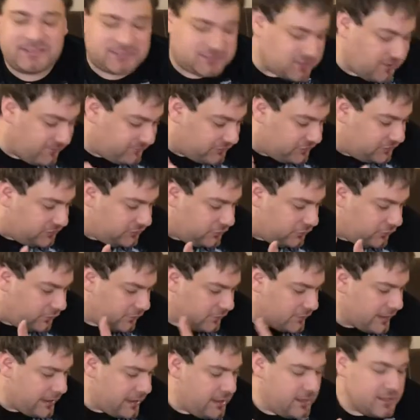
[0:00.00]
stuff to do.
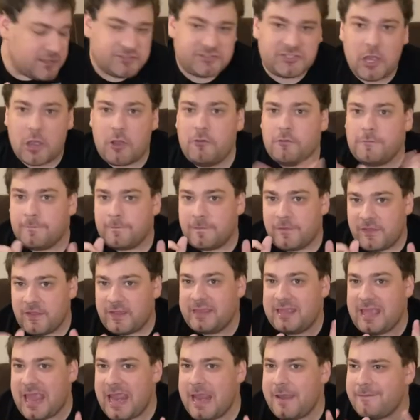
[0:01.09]
So the
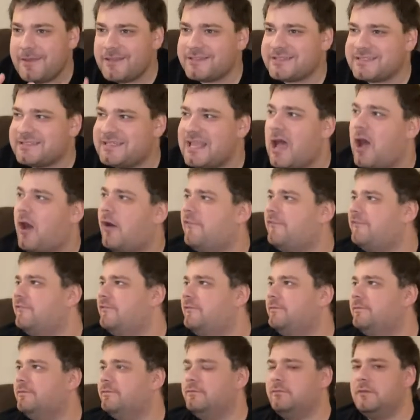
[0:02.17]
game itself,
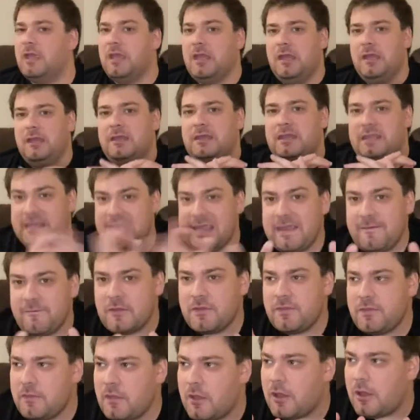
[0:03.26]

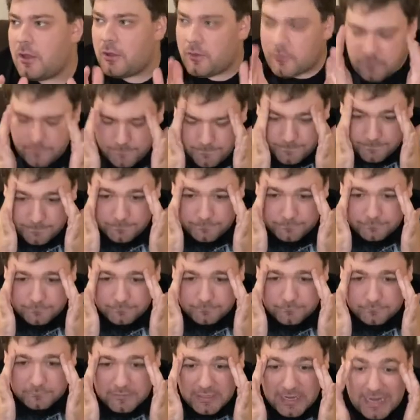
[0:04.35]
even though,
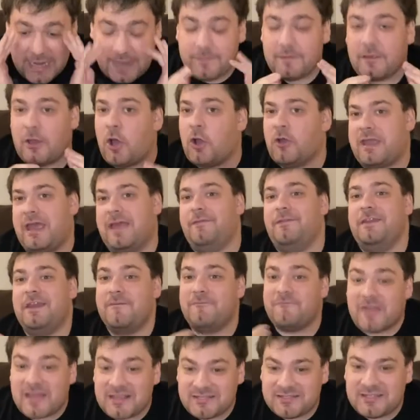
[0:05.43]
and okay, the
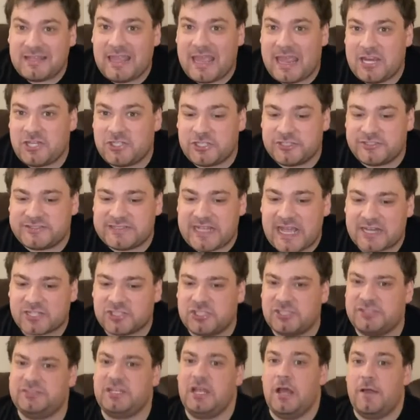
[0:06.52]
investigation
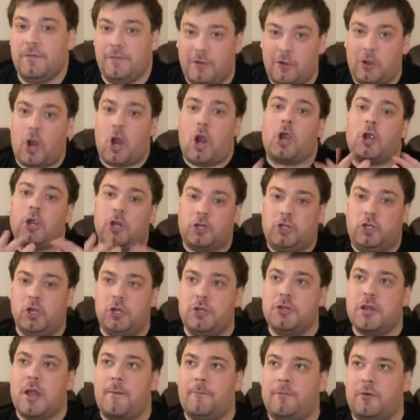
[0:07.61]
sections, there are a good
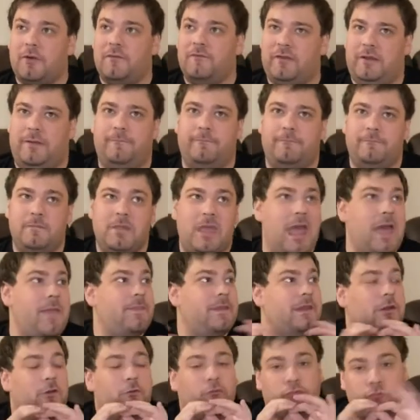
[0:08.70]
number of them, and
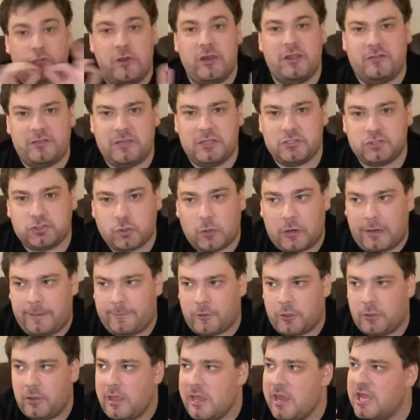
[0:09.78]
they're really
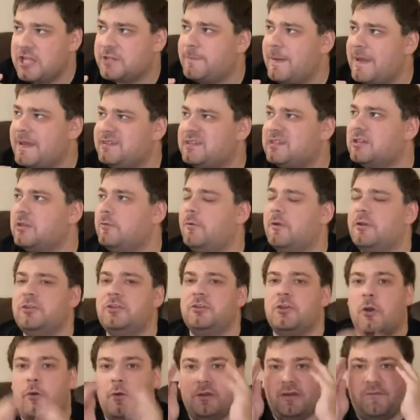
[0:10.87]
enjoyable. It's basically when you
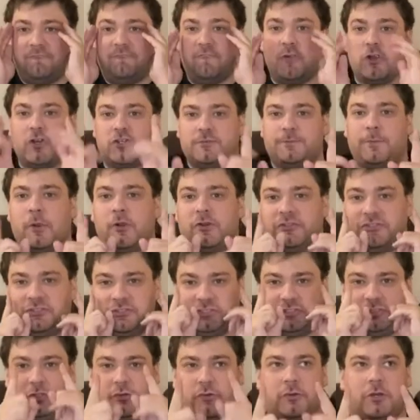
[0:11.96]
go into first-person
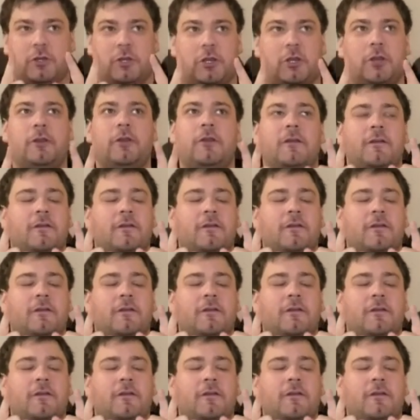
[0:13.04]
shooter,